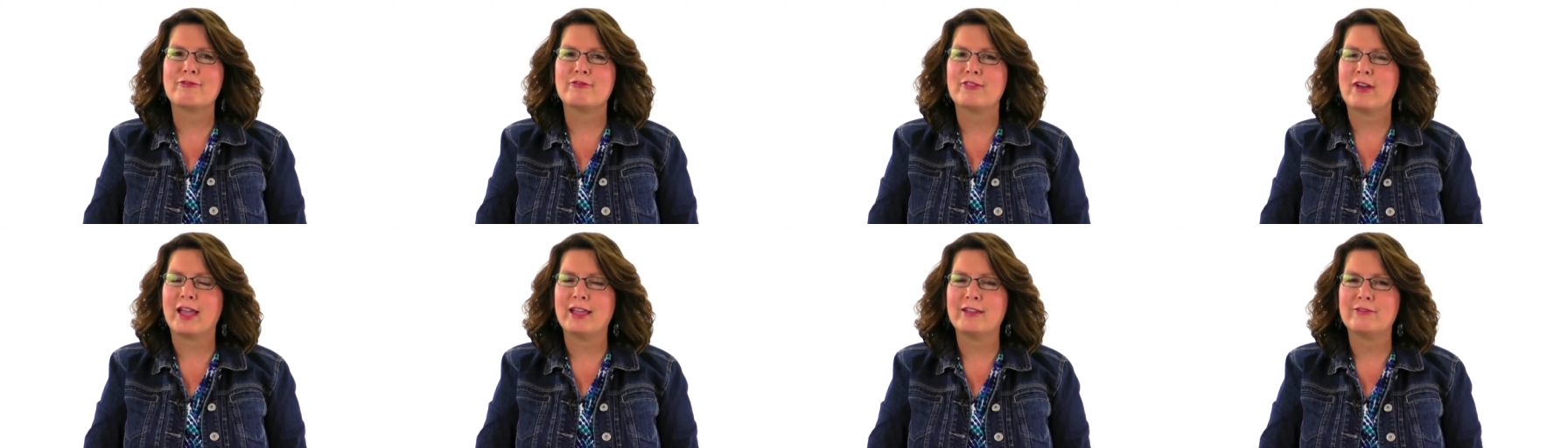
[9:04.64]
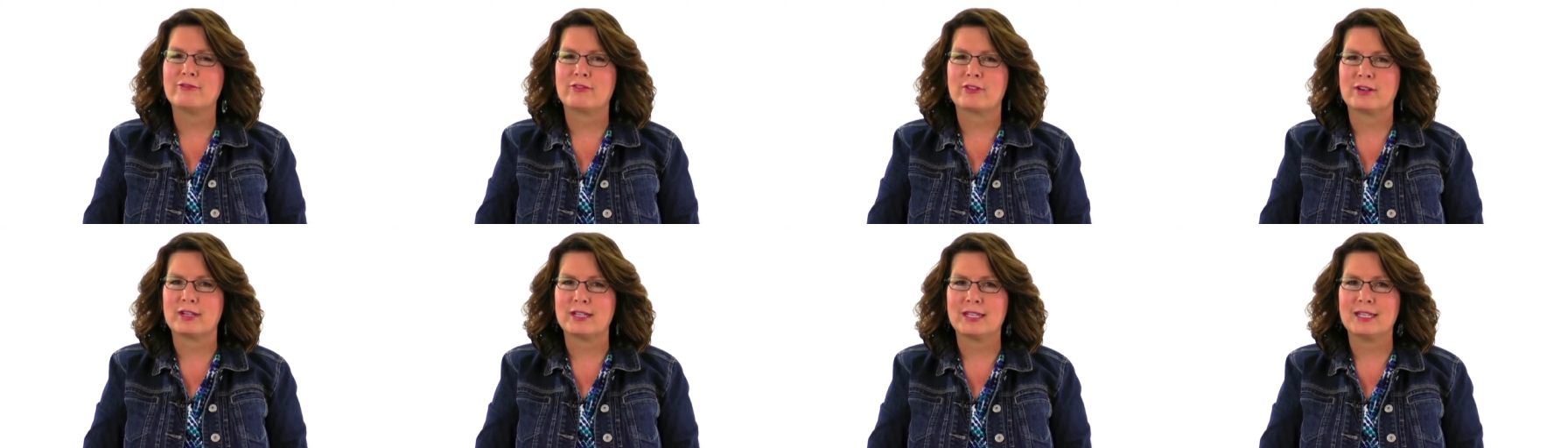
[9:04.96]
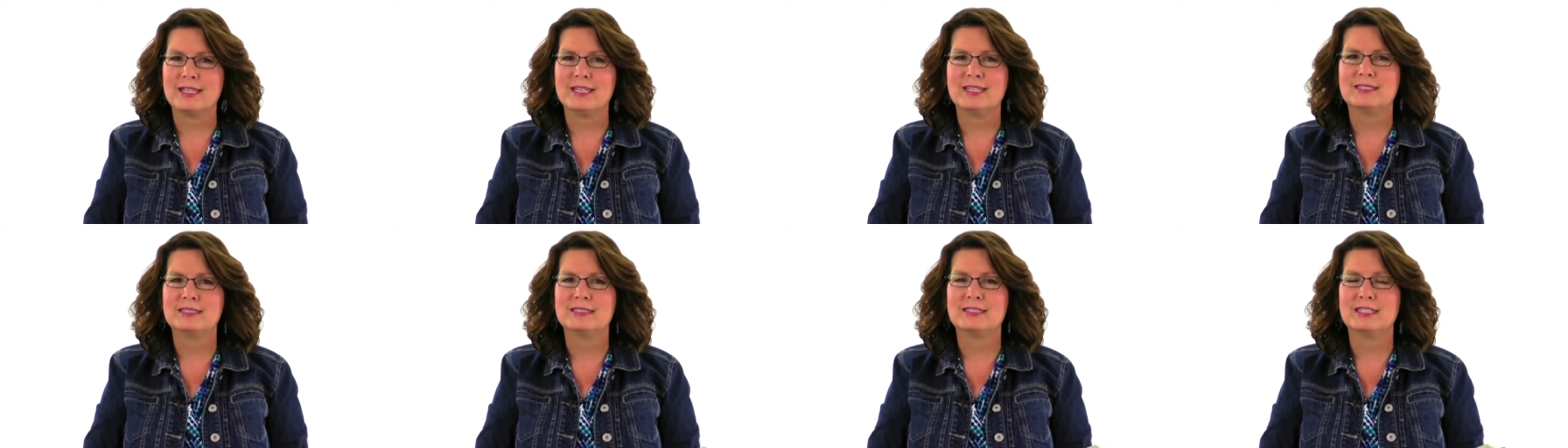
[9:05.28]
favorite
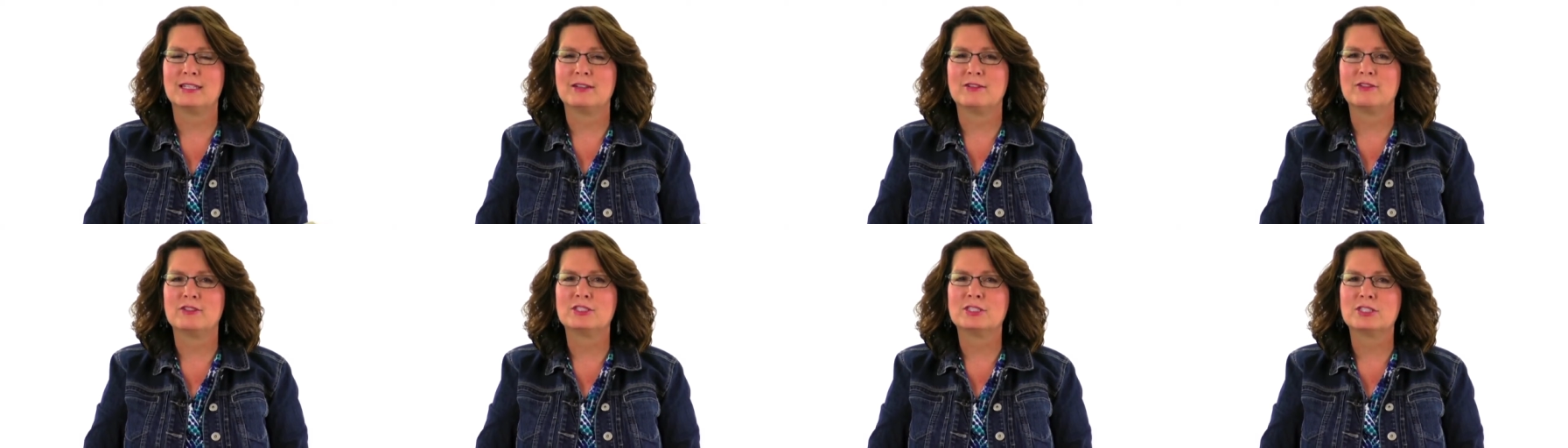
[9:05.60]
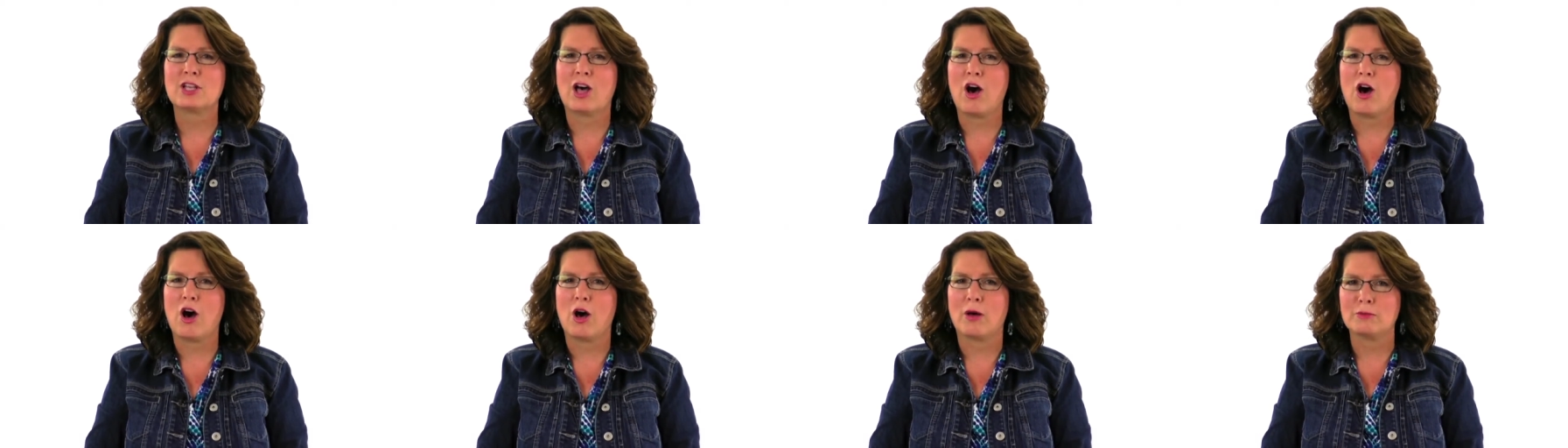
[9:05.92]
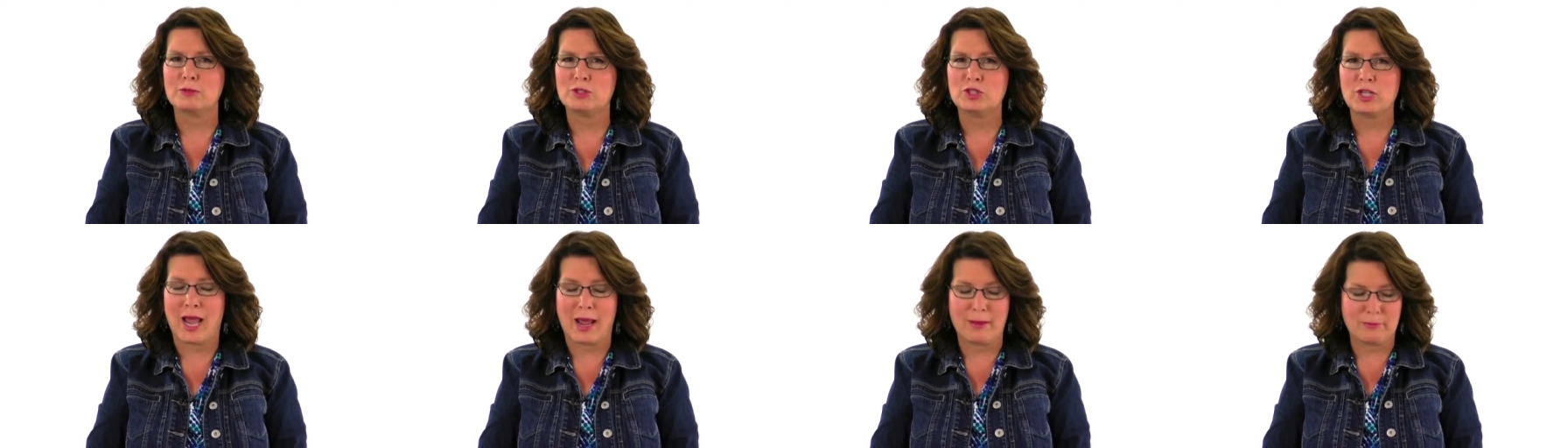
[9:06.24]
is in
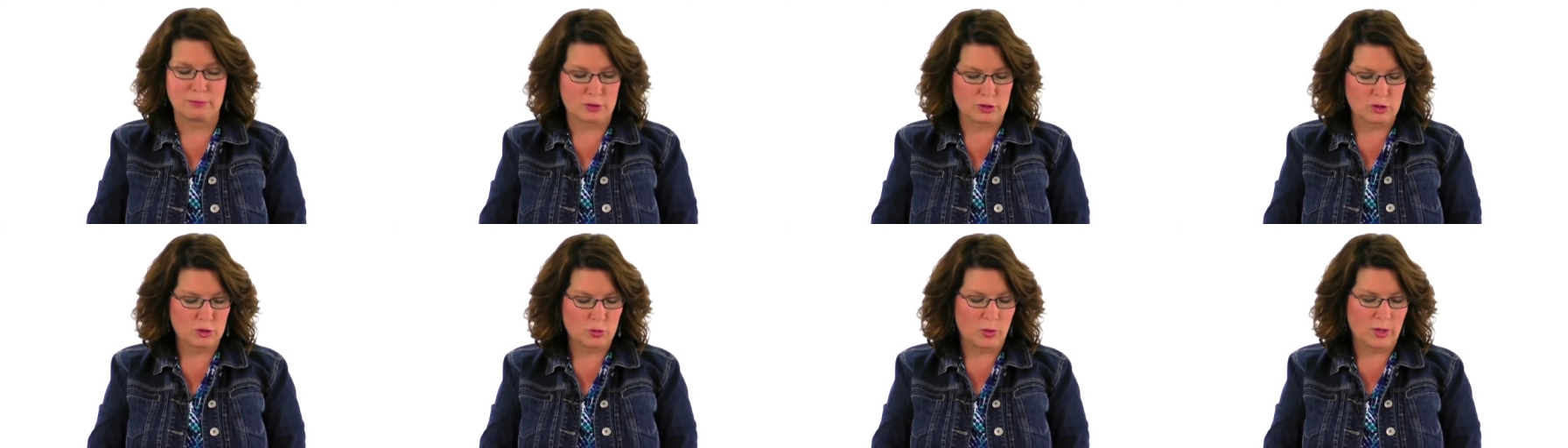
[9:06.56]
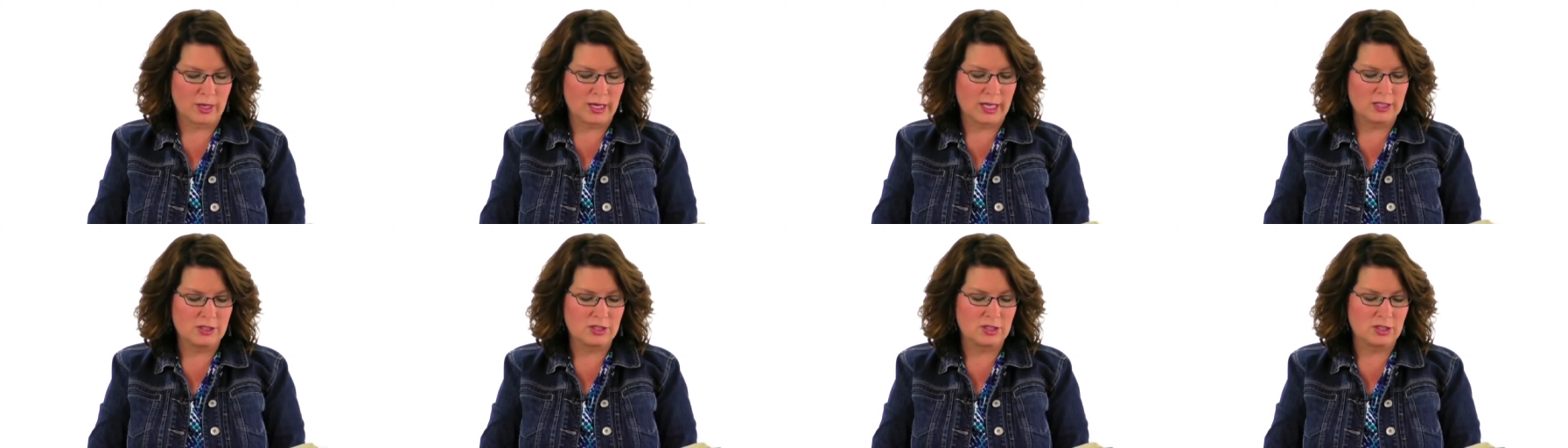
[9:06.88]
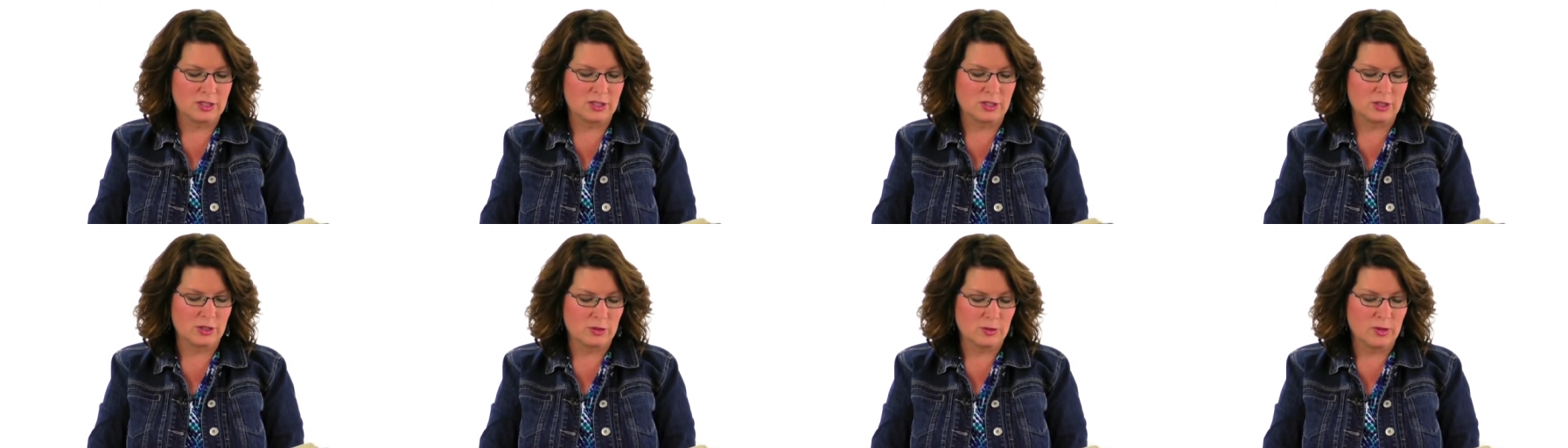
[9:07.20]
Psalm chapter
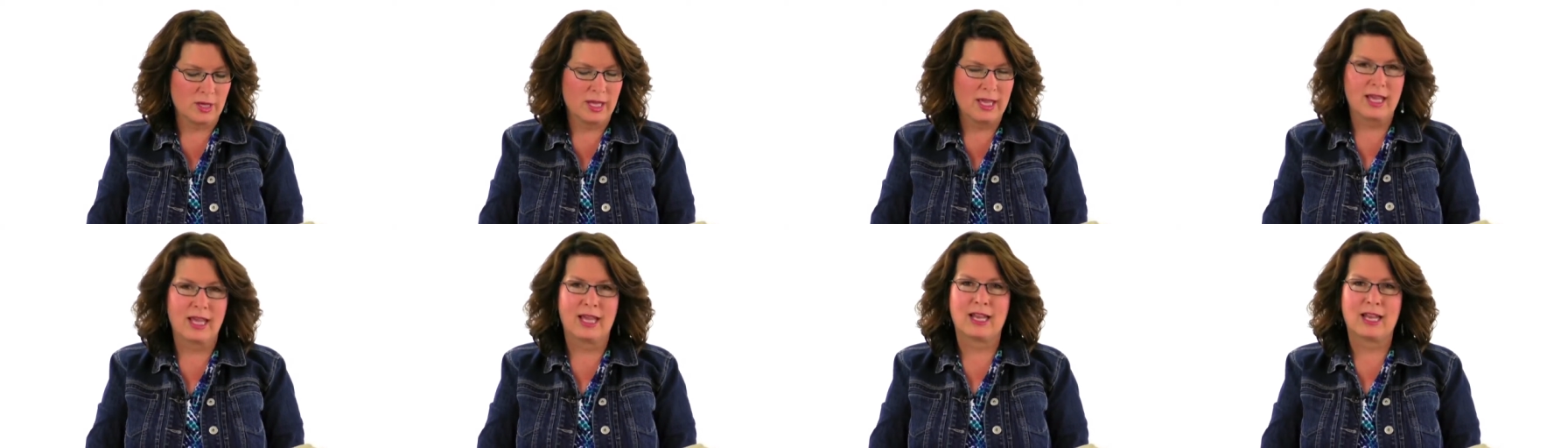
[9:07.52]
22.